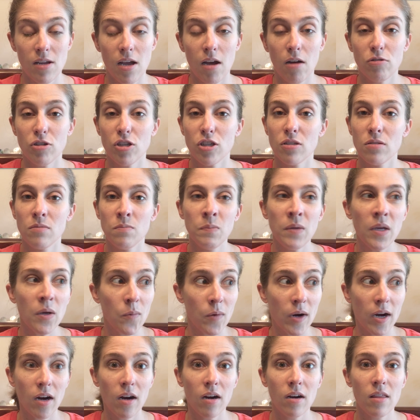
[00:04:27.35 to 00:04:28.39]
Now just be
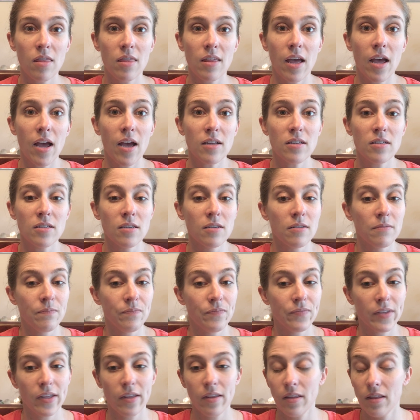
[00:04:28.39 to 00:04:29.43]
aware that
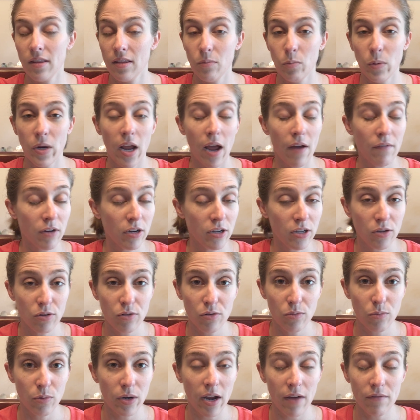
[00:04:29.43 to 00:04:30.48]

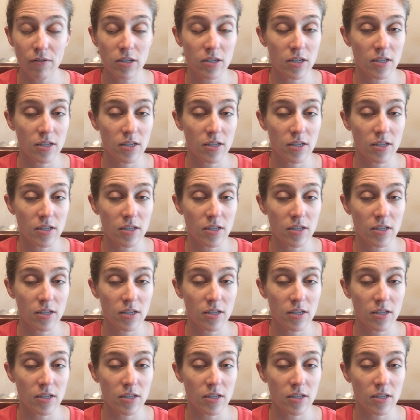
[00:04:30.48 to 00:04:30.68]
whenever